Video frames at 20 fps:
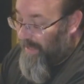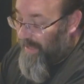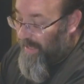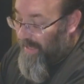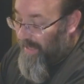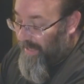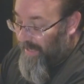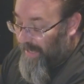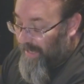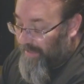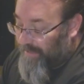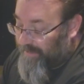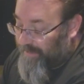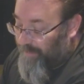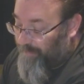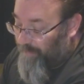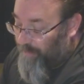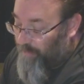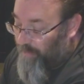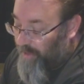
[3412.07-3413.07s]
It actually
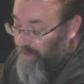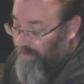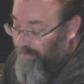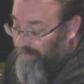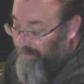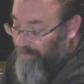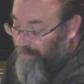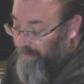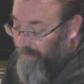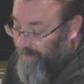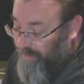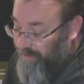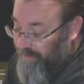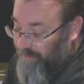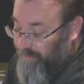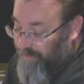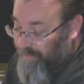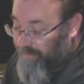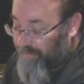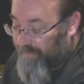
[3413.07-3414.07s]
required me putting
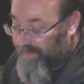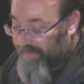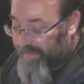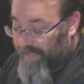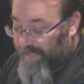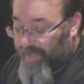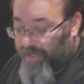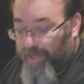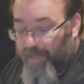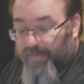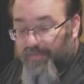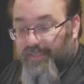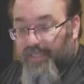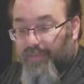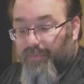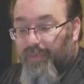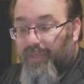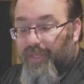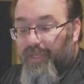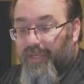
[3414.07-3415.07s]
2 of those standoffs,
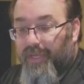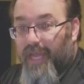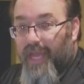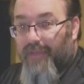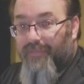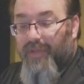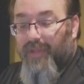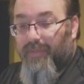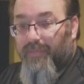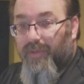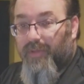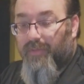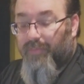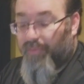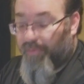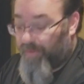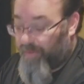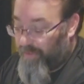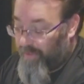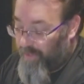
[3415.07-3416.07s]
like what you'd have on the
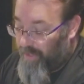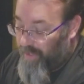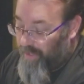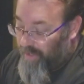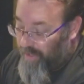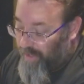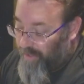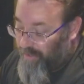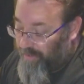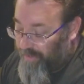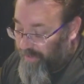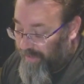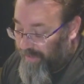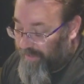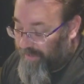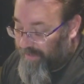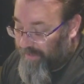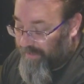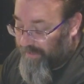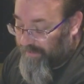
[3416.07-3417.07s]
motherboard,
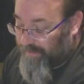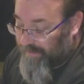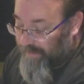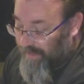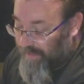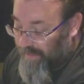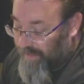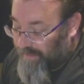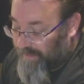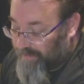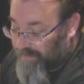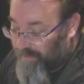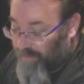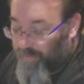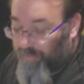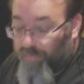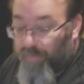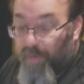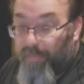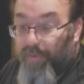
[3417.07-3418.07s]
underneath this, and then this
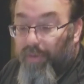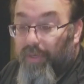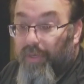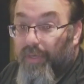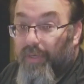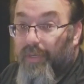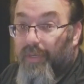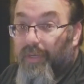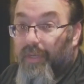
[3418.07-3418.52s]
little rubber